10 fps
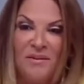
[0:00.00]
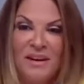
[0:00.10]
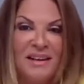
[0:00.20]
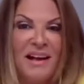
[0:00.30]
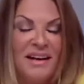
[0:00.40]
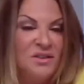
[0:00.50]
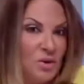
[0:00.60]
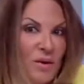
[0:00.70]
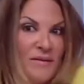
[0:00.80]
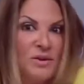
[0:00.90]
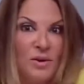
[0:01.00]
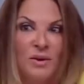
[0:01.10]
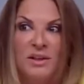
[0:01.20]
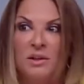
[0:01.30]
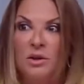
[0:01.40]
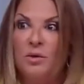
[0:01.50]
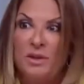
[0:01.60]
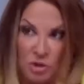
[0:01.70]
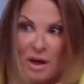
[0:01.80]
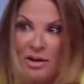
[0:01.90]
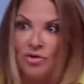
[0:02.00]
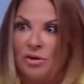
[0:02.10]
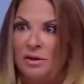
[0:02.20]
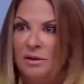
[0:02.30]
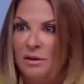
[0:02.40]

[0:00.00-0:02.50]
realize you have a choice. You can change,